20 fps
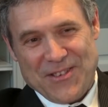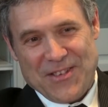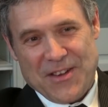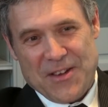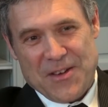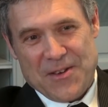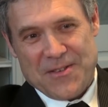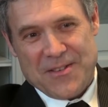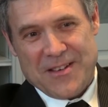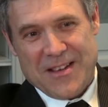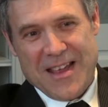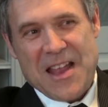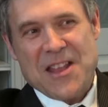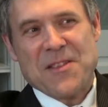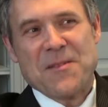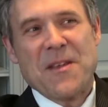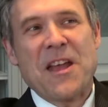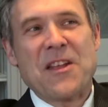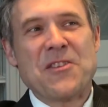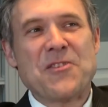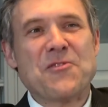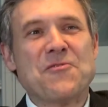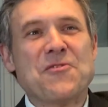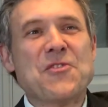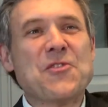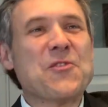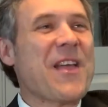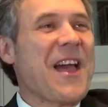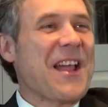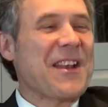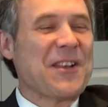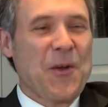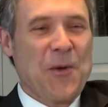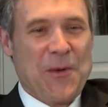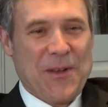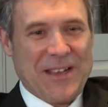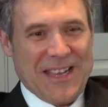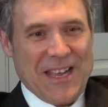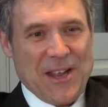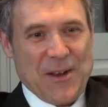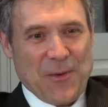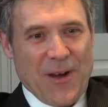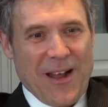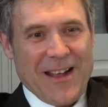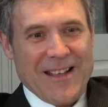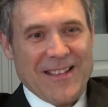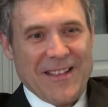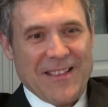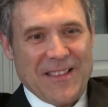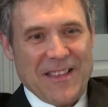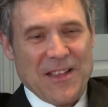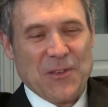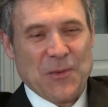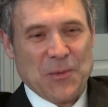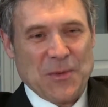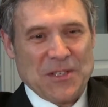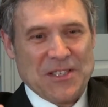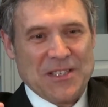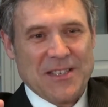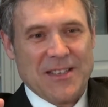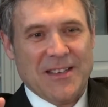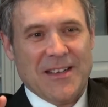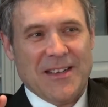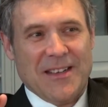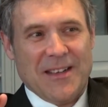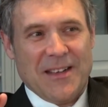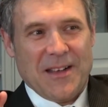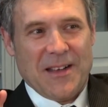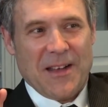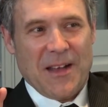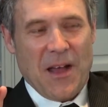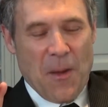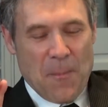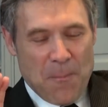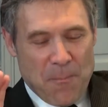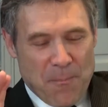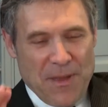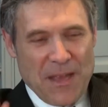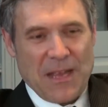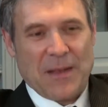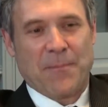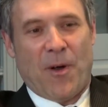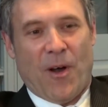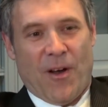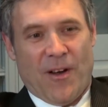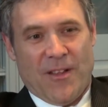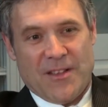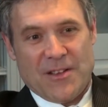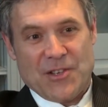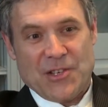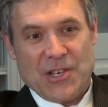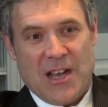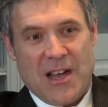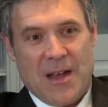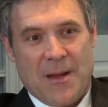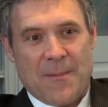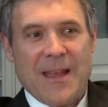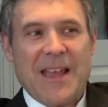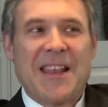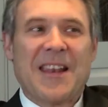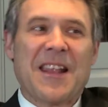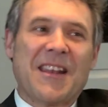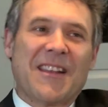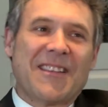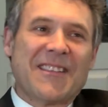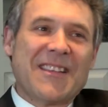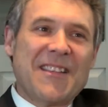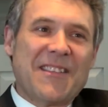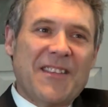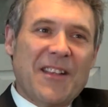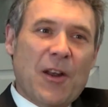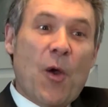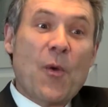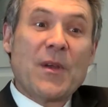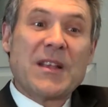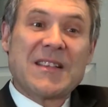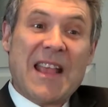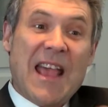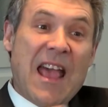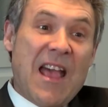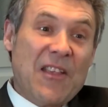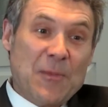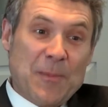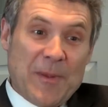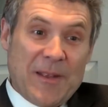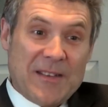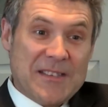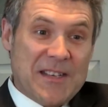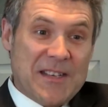so. And you knew that going in, right, that this was a big part of the job, and in a sense it always has been